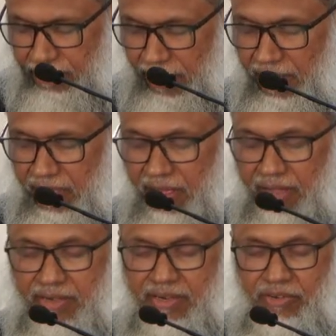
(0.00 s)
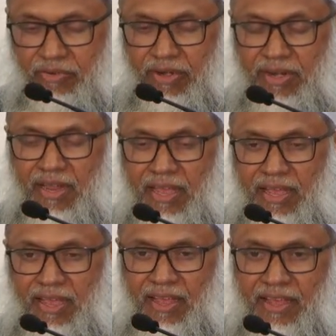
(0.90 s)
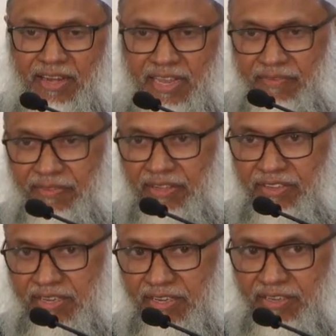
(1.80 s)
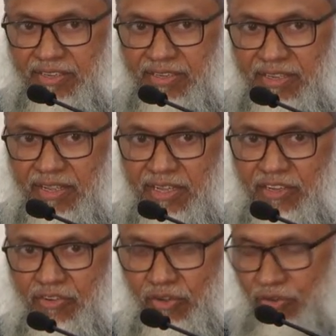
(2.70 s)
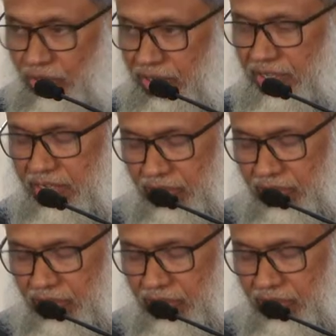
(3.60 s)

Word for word: path and it will uh, leave the sins it will do sincere